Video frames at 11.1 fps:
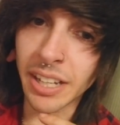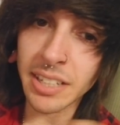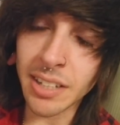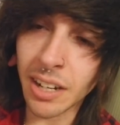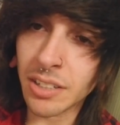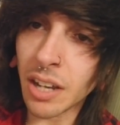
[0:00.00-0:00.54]
I
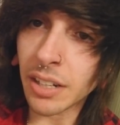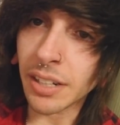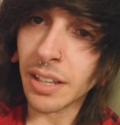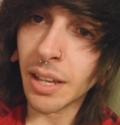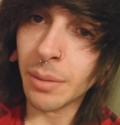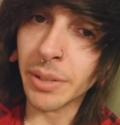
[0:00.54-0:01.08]
started talking
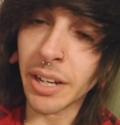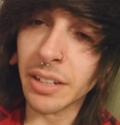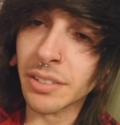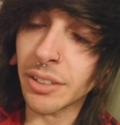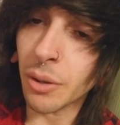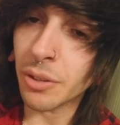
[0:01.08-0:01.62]
to them and getting
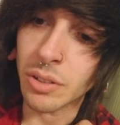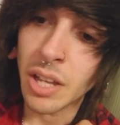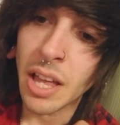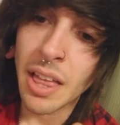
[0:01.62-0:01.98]
to know them.